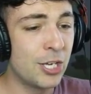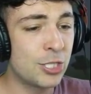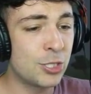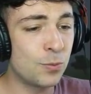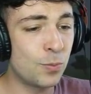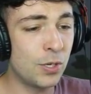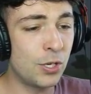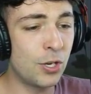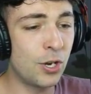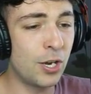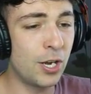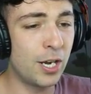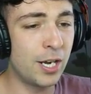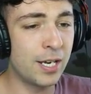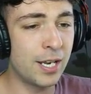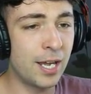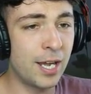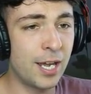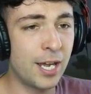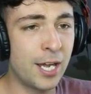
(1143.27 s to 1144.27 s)
So we
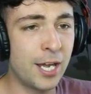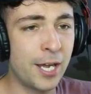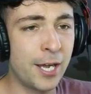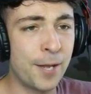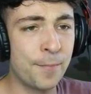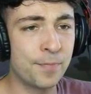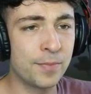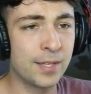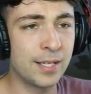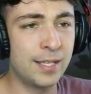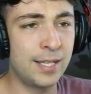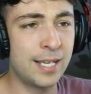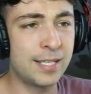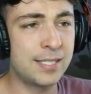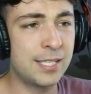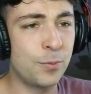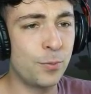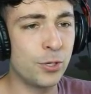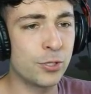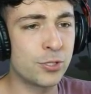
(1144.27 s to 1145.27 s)
got, let's
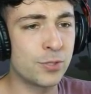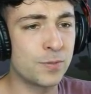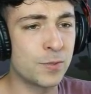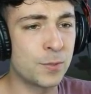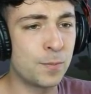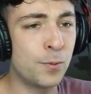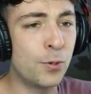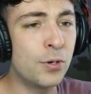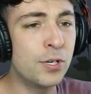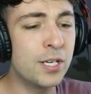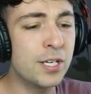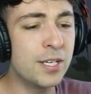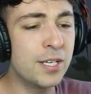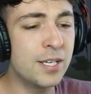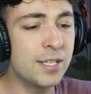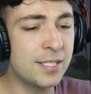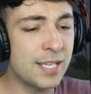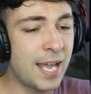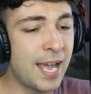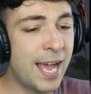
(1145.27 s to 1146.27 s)
see, we've got some
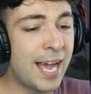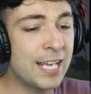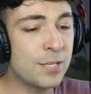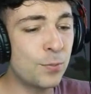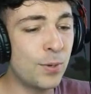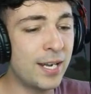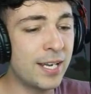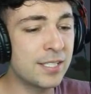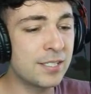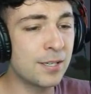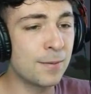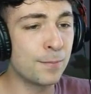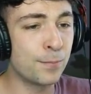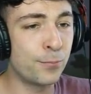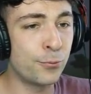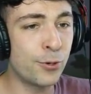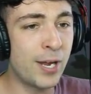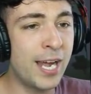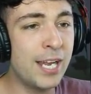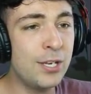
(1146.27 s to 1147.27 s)
spawners, as well as some
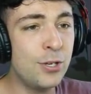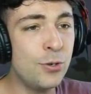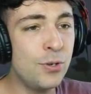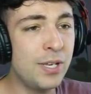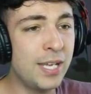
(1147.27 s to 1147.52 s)
brand new